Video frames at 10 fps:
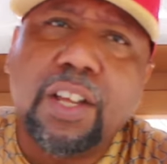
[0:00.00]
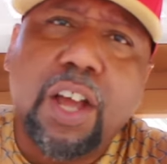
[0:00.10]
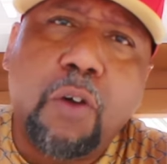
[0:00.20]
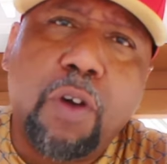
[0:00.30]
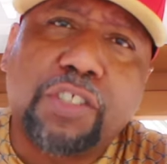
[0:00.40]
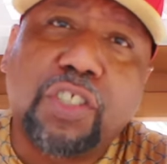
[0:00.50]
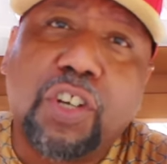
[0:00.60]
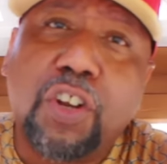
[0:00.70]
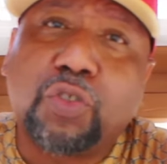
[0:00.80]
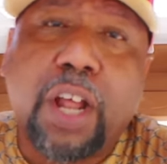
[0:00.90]
I watched a
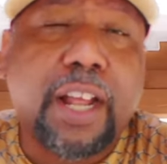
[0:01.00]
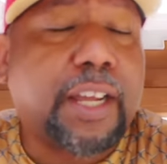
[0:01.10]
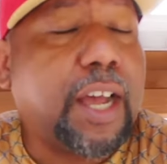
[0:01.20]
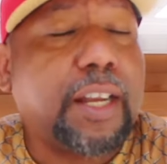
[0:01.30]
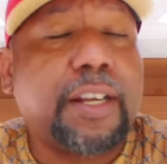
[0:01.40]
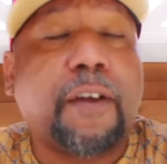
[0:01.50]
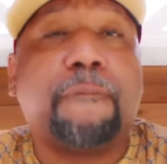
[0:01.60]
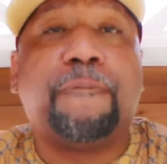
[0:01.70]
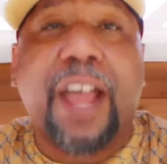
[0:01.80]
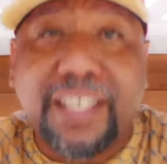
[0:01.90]
girl try to cut a nigga
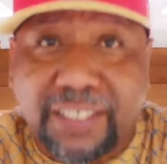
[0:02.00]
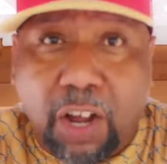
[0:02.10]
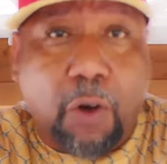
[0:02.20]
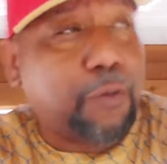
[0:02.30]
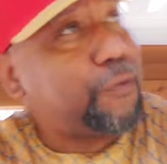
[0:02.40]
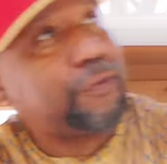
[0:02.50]
face off.